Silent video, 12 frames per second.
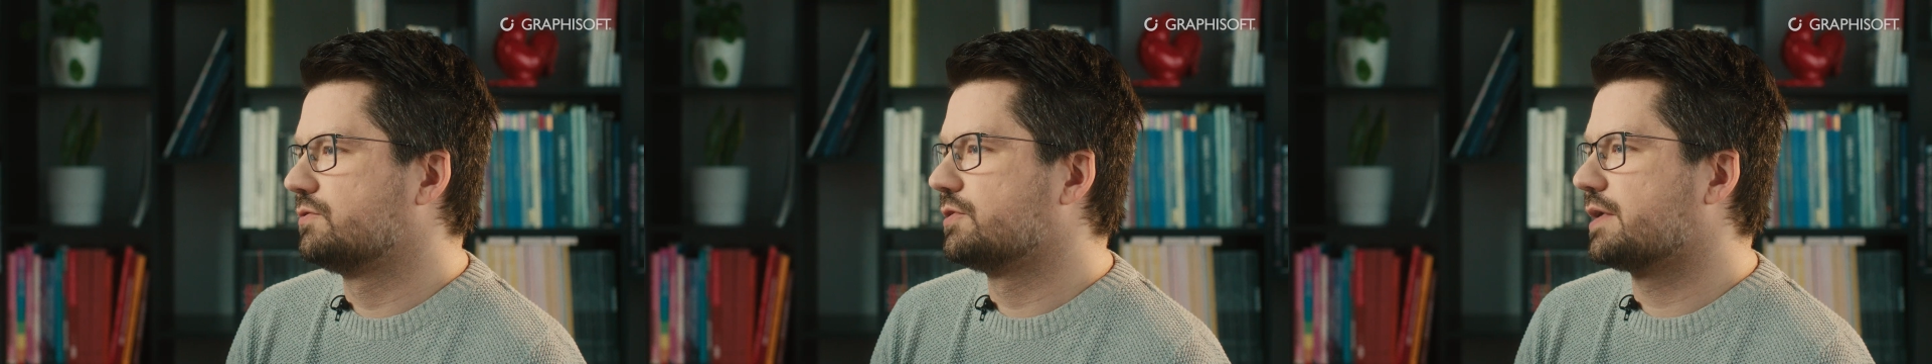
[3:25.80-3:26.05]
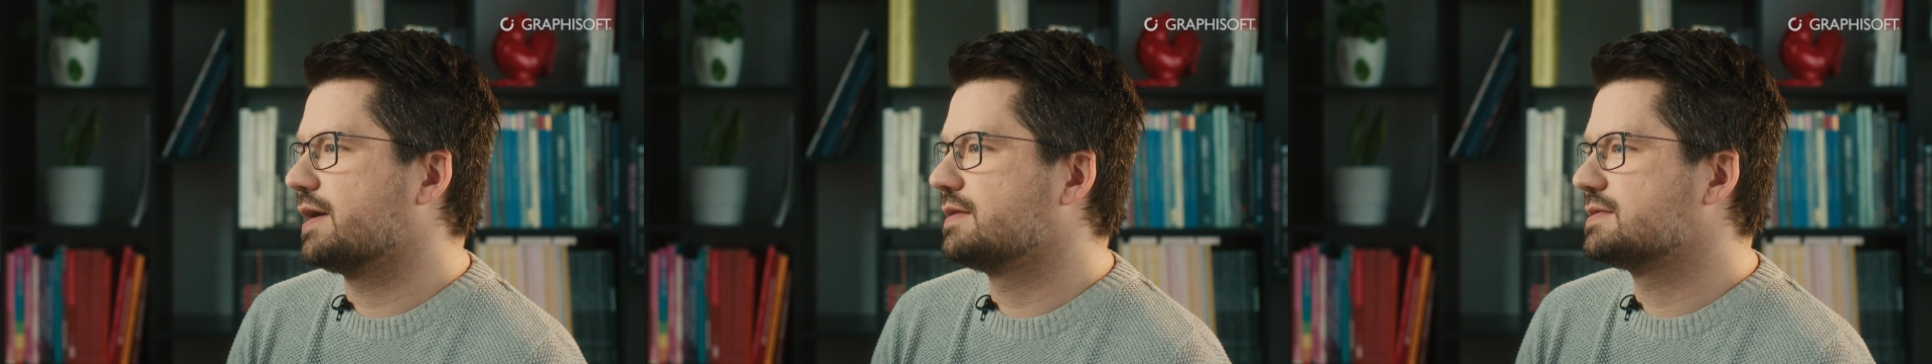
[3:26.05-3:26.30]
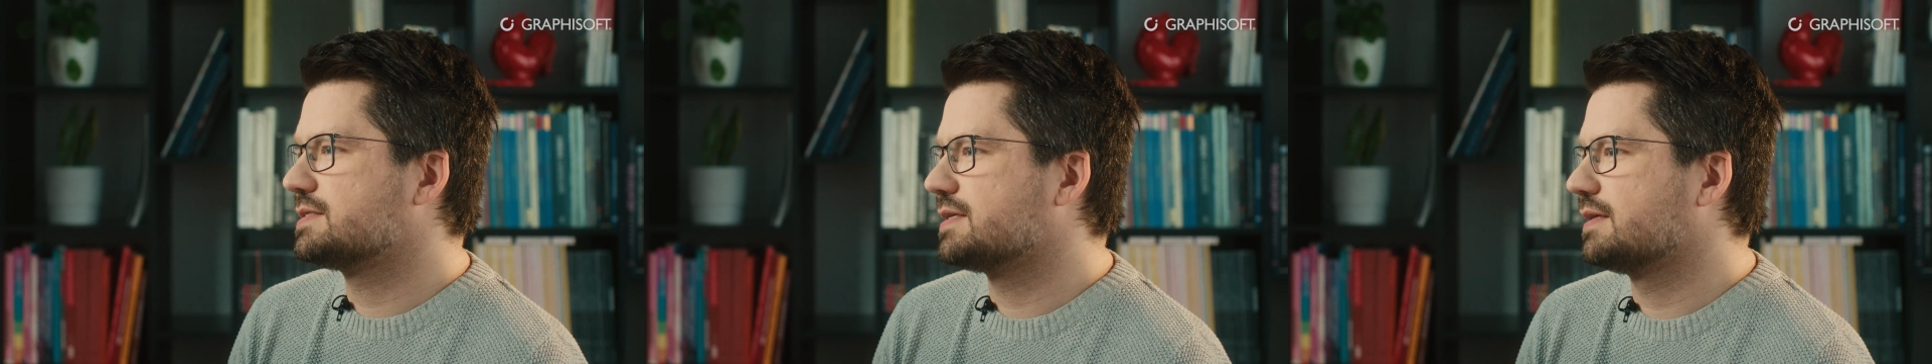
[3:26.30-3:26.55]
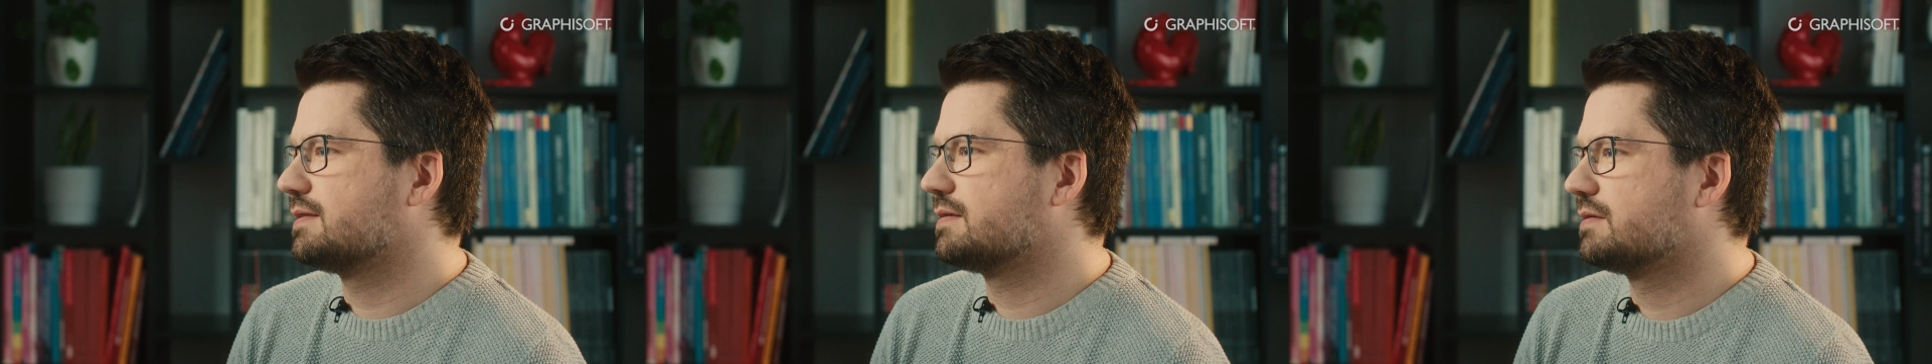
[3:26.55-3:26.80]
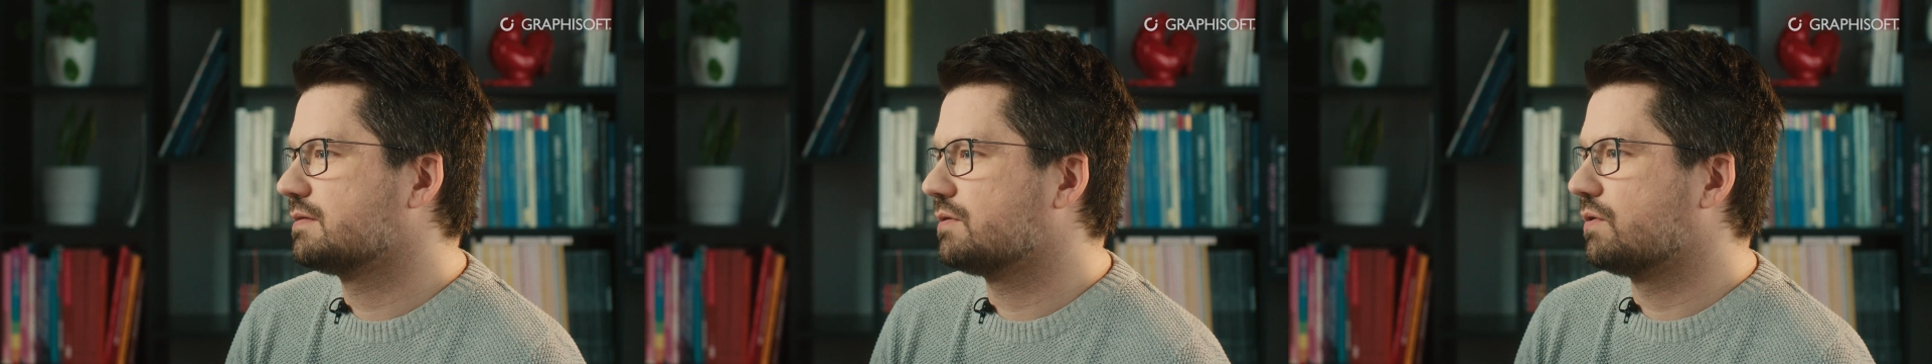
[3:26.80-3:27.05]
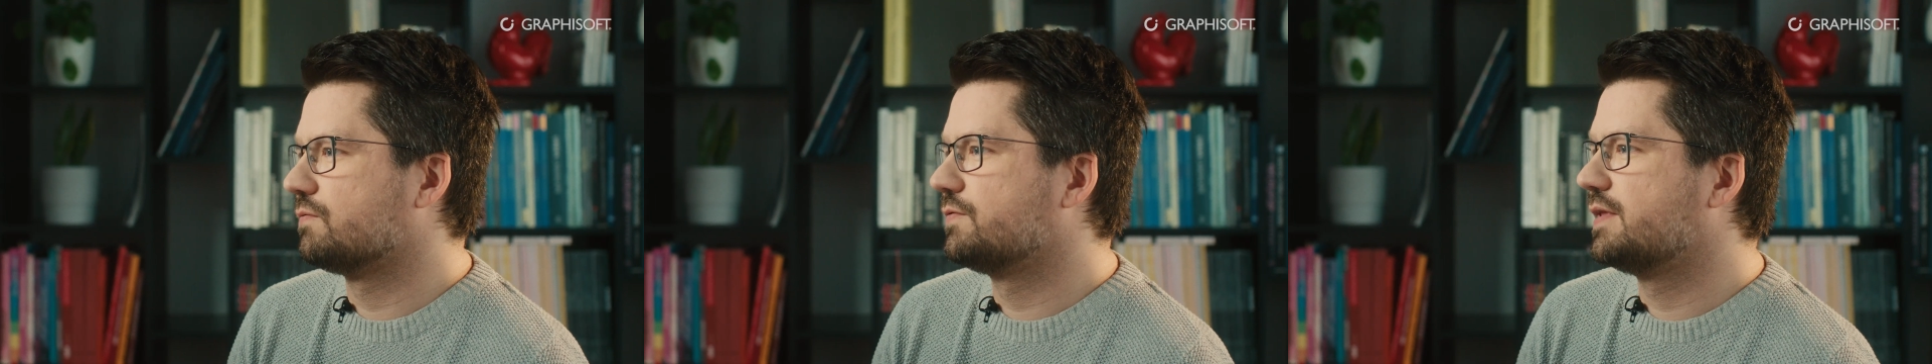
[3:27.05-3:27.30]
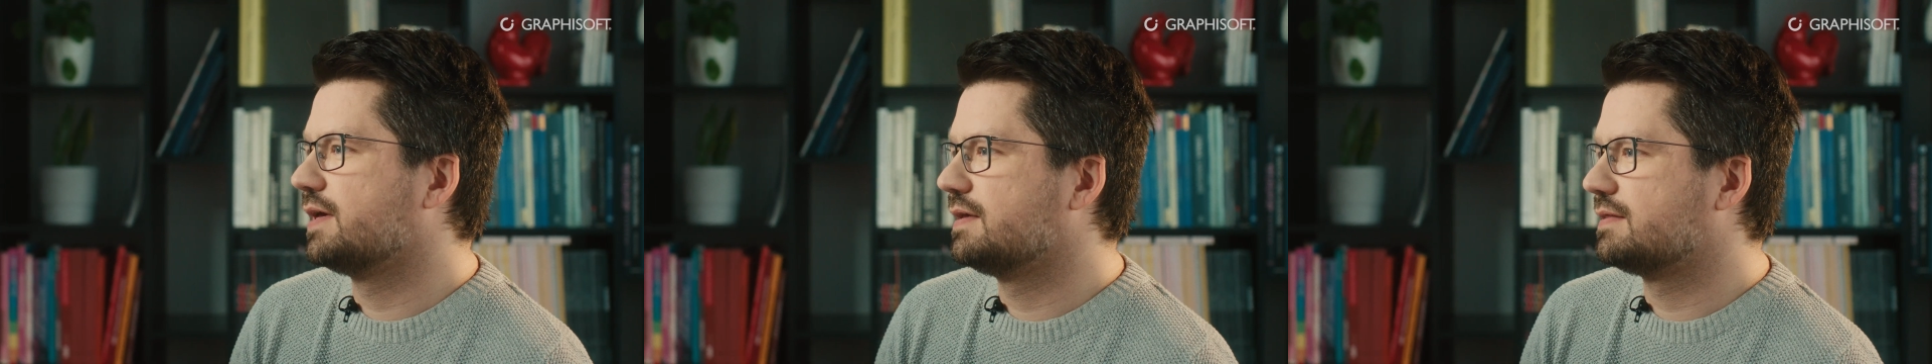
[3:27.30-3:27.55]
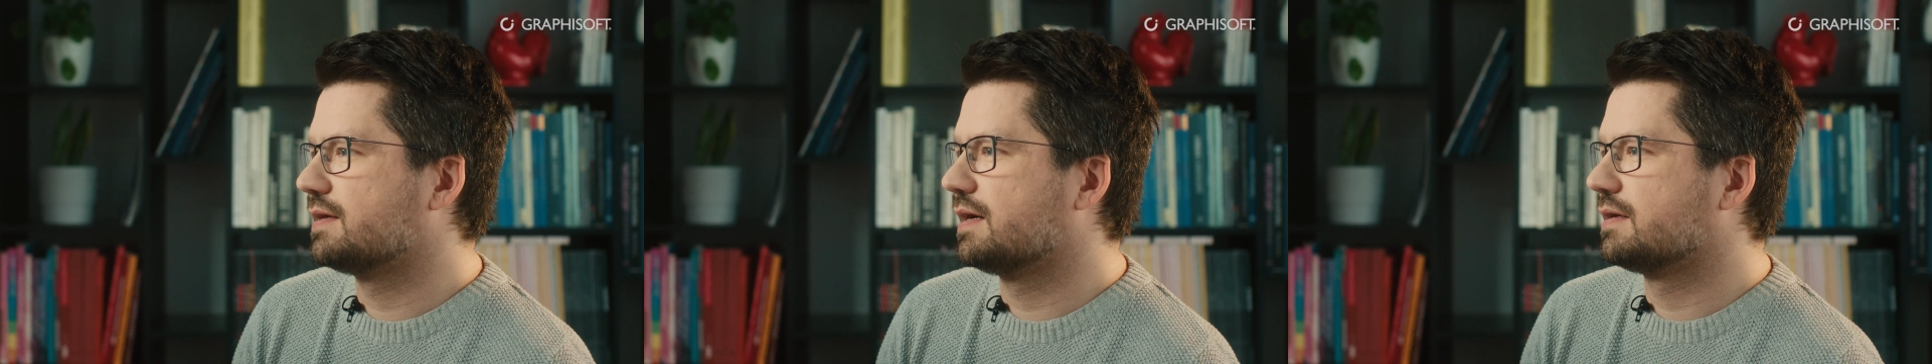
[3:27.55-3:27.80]
the right set of
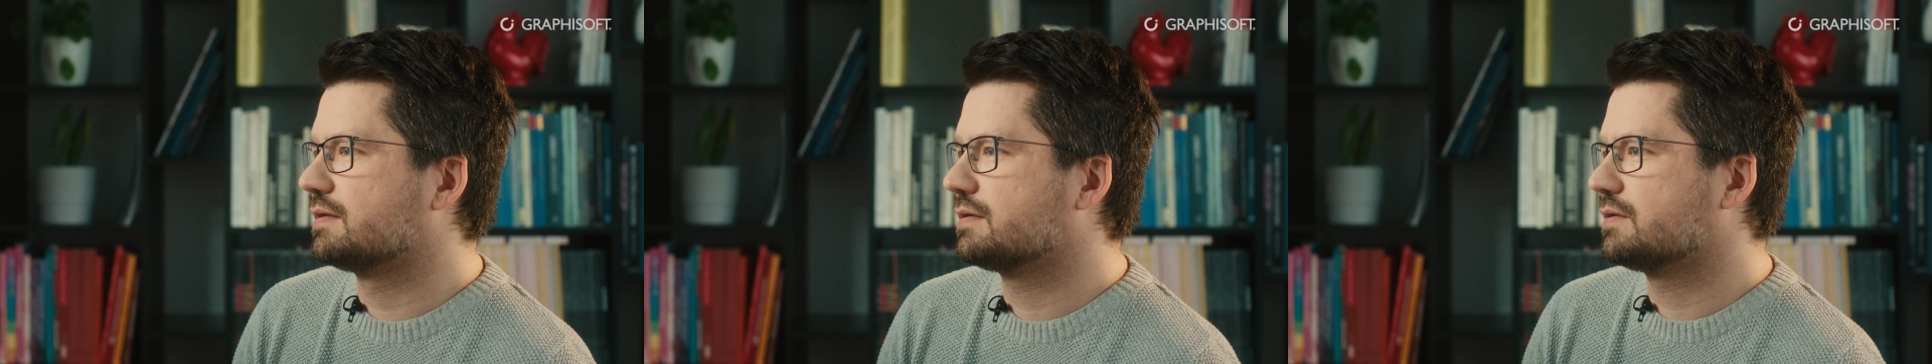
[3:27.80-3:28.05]
data